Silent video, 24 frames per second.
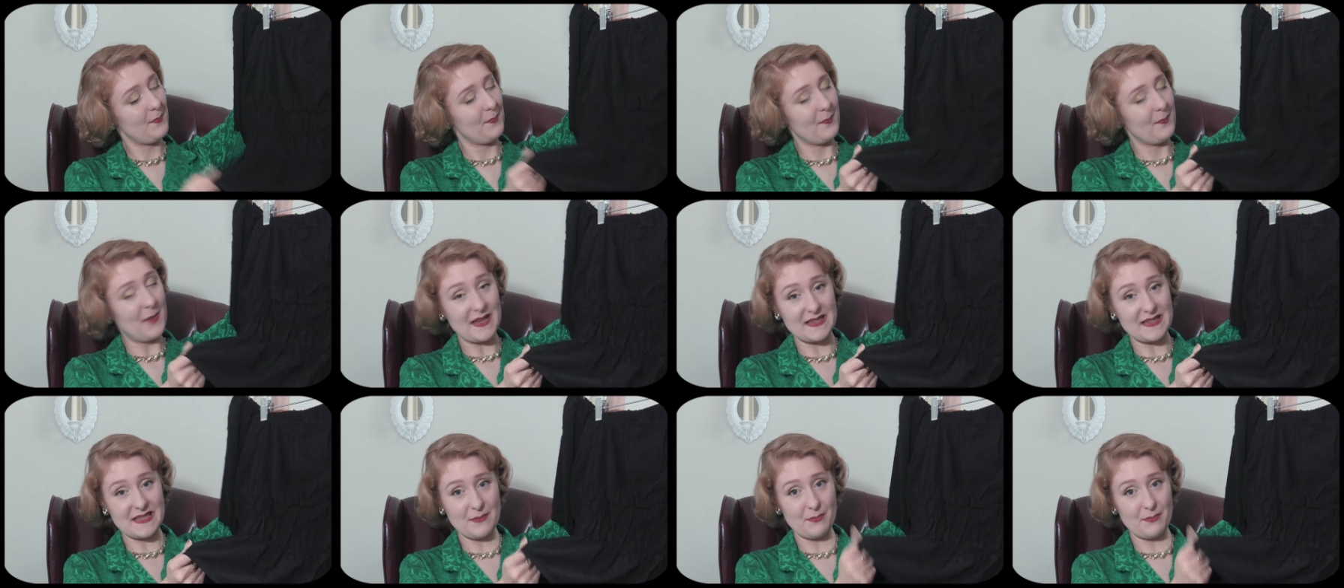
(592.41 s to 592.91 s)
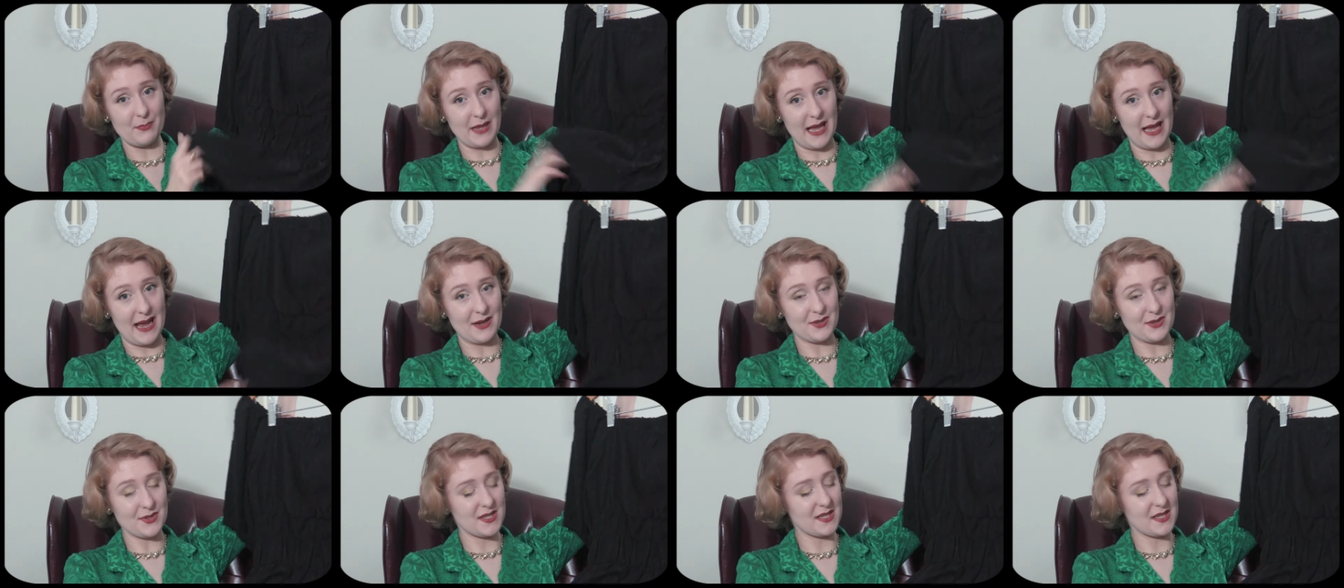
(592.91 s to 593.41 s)
peasant
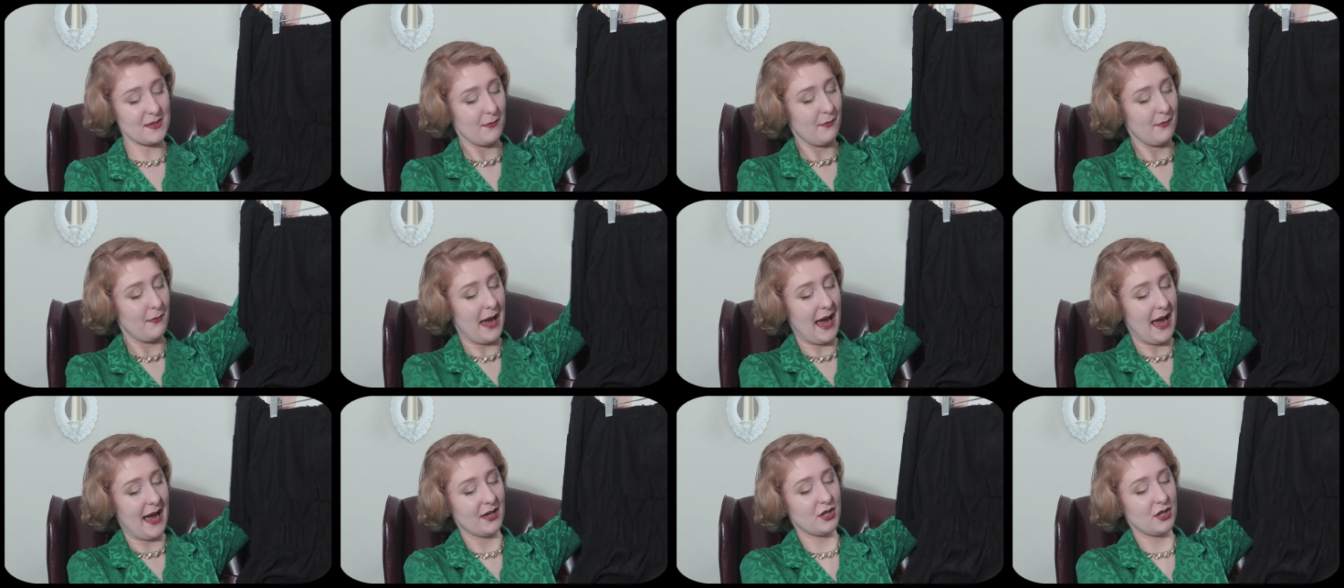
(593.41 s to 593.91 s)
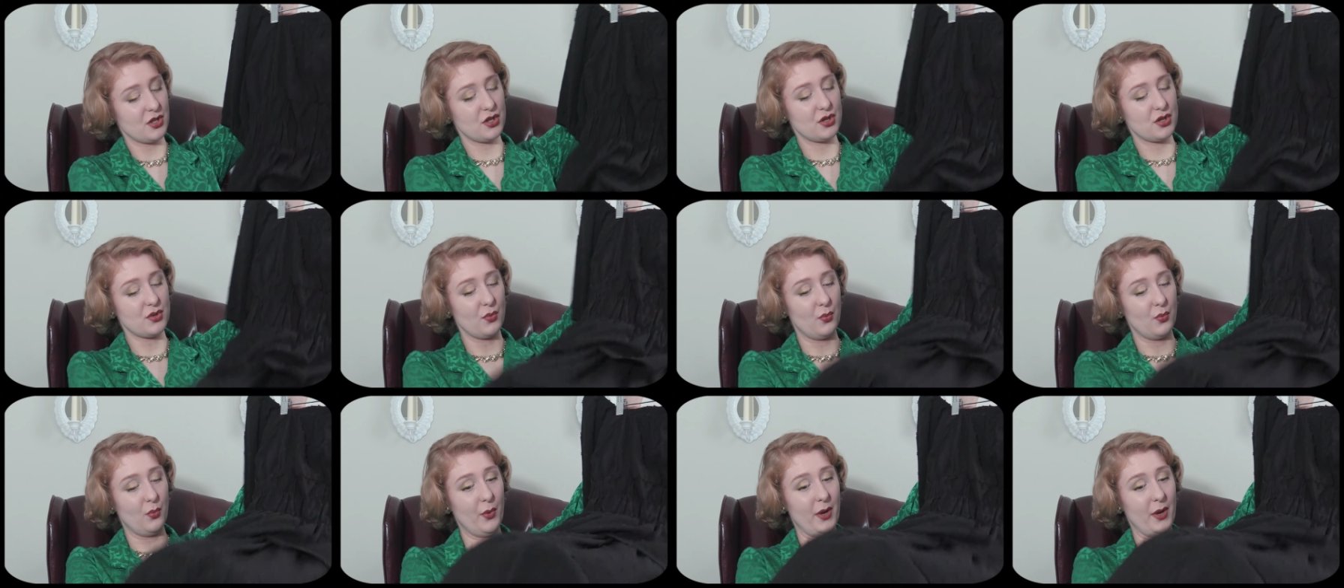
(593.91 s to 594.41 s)
blouse matched
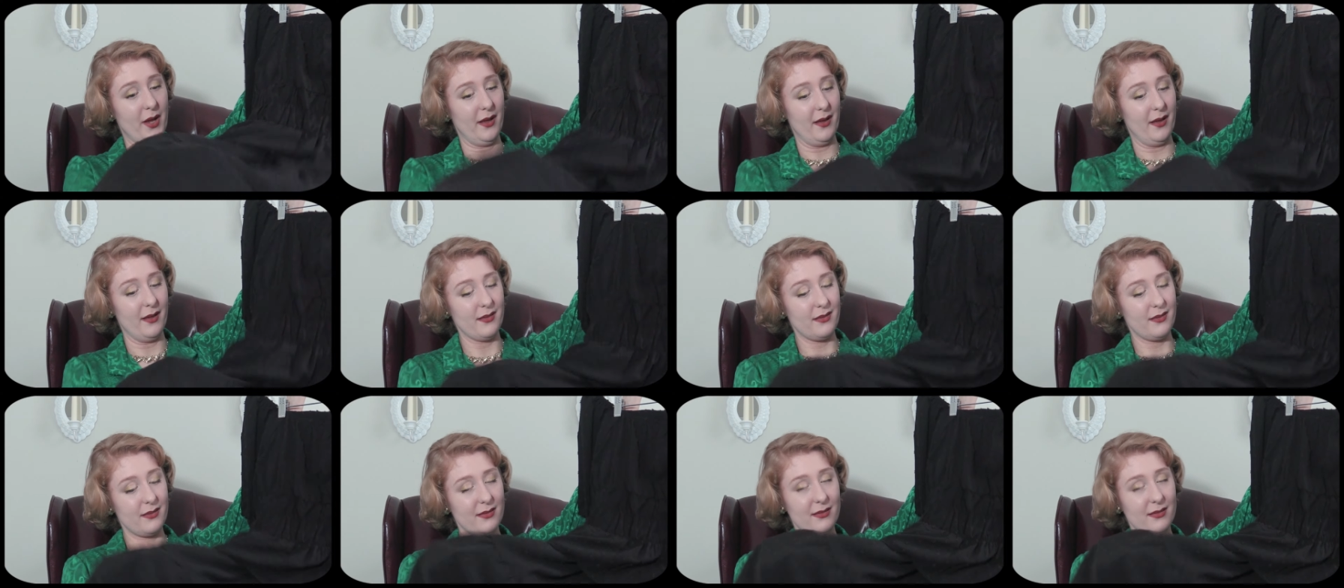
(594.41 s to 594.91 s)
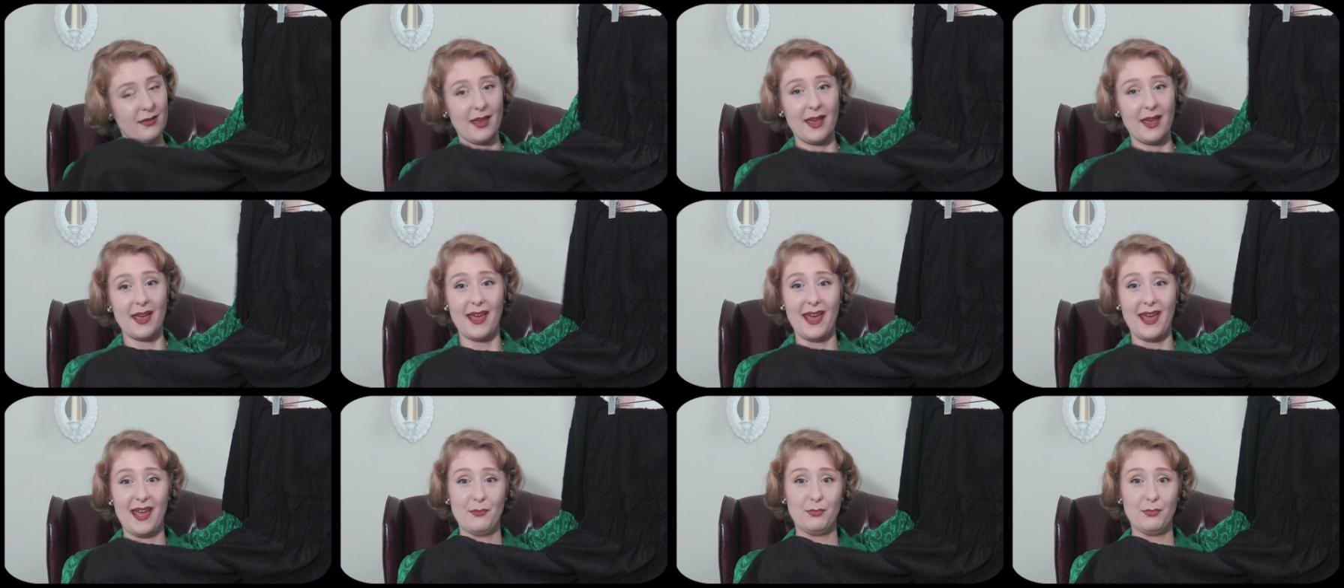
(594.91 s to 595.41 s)
with
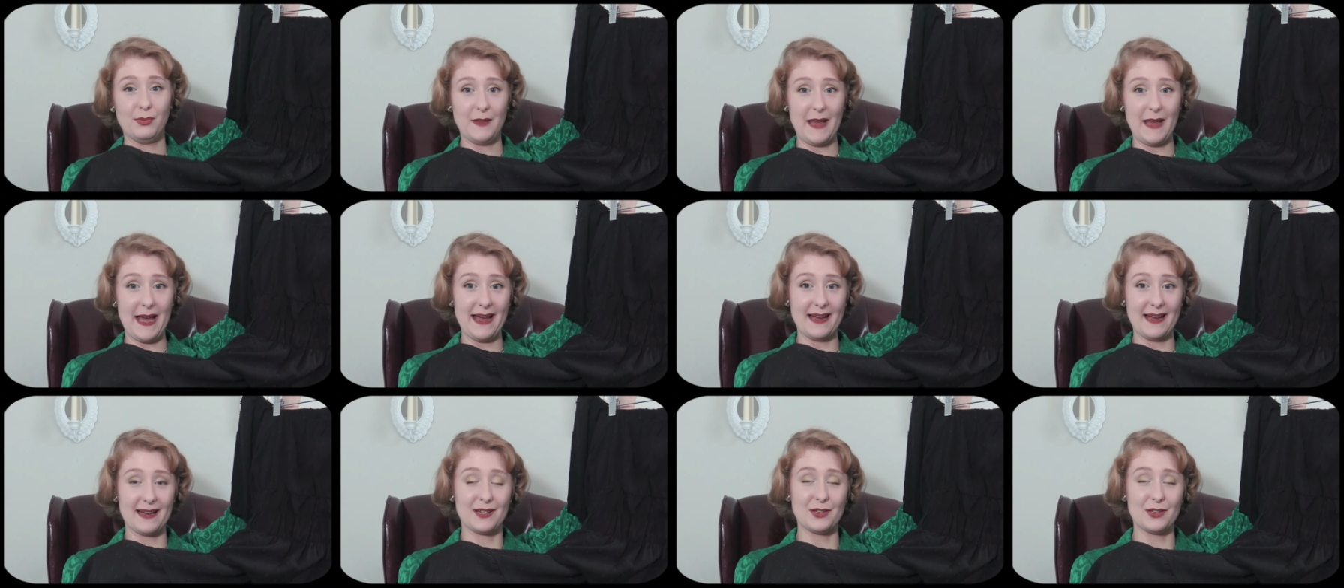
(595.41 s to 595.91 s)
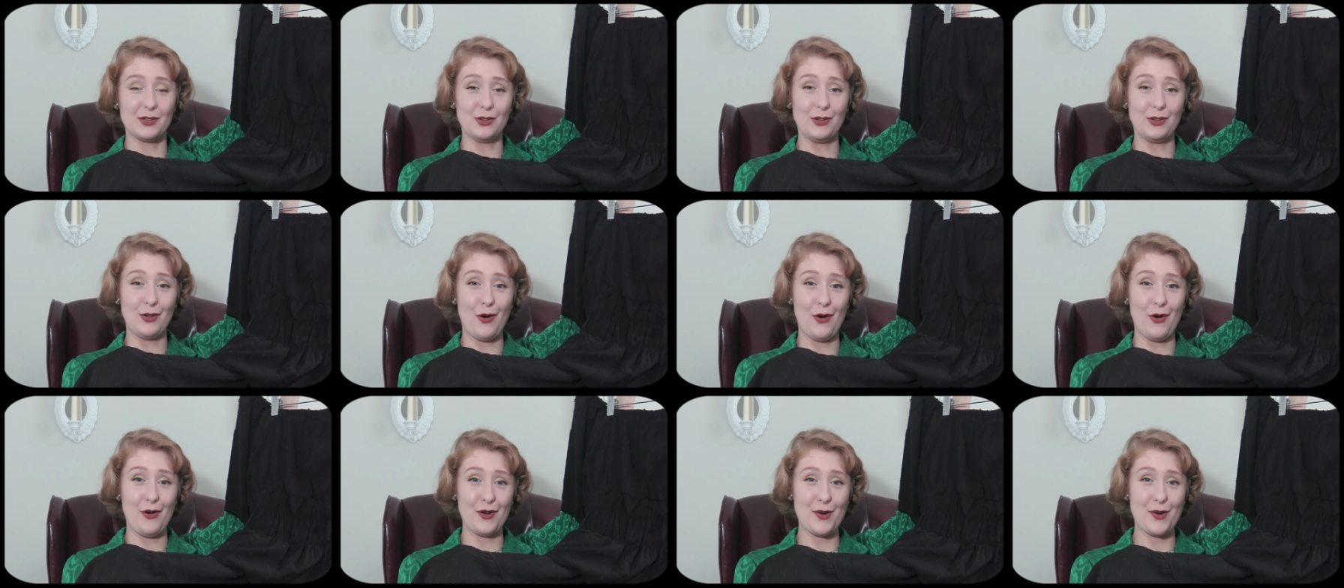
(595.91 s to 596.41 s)
a black
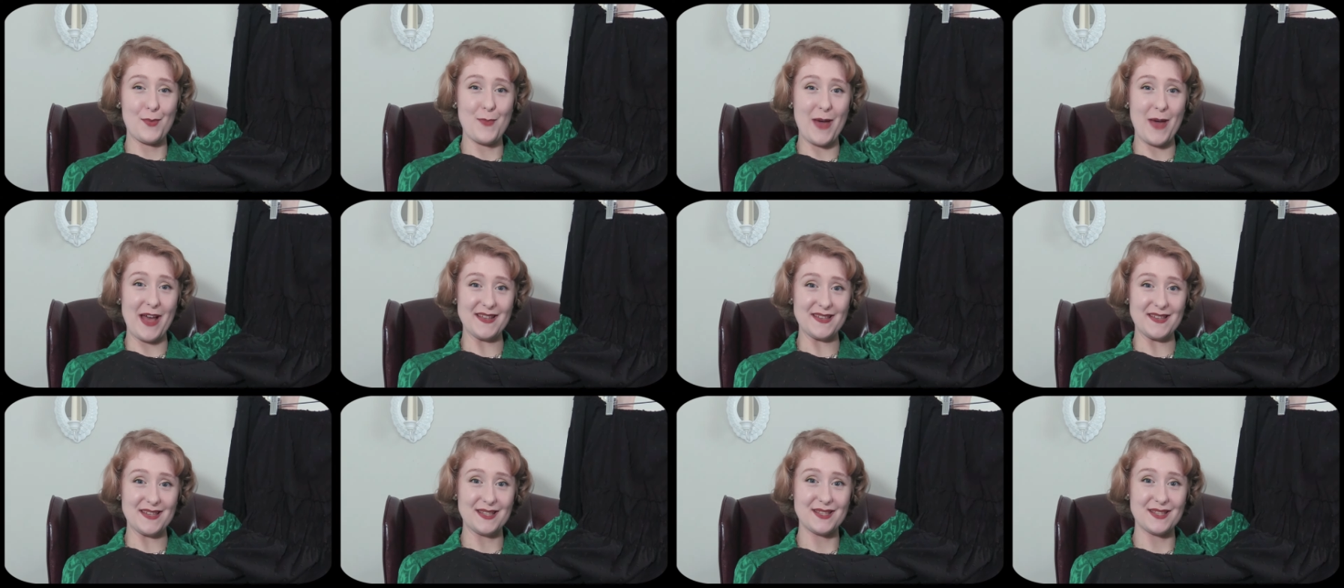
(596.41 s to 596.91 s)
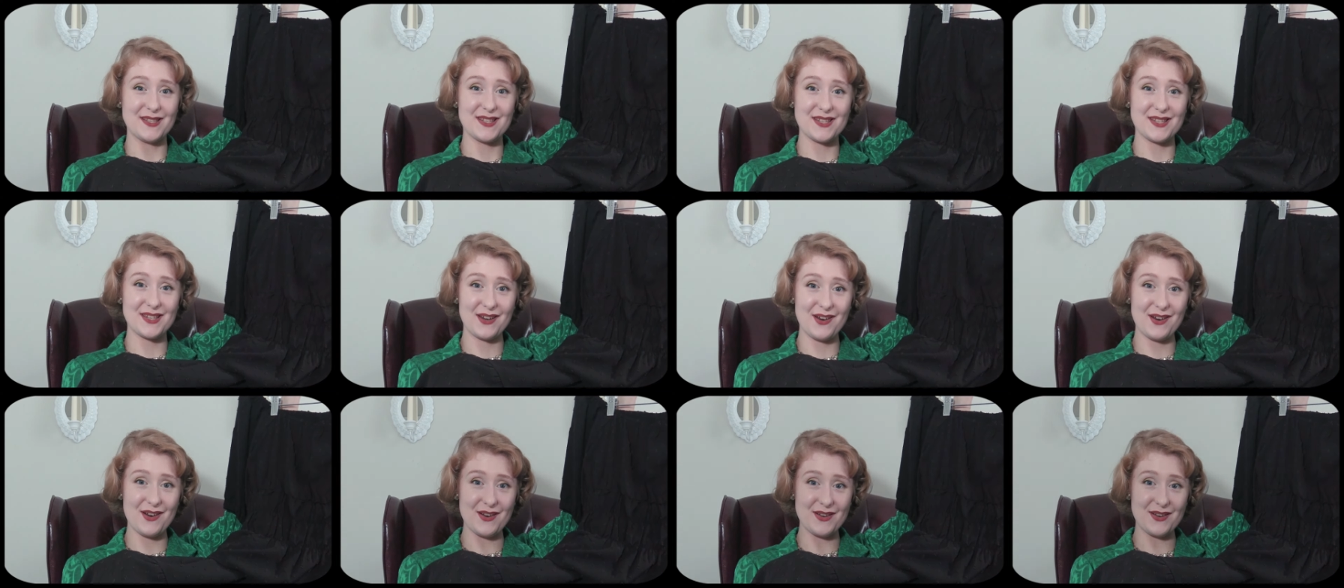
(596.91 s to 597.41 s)
long peasant
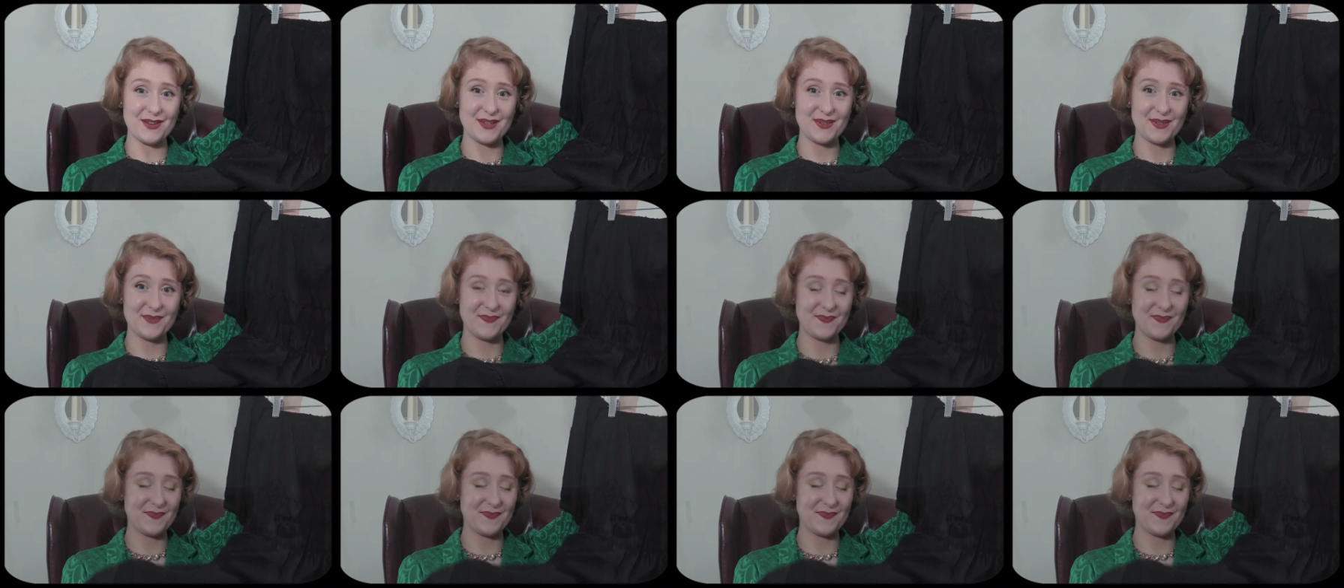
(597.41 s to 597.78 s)
skirt.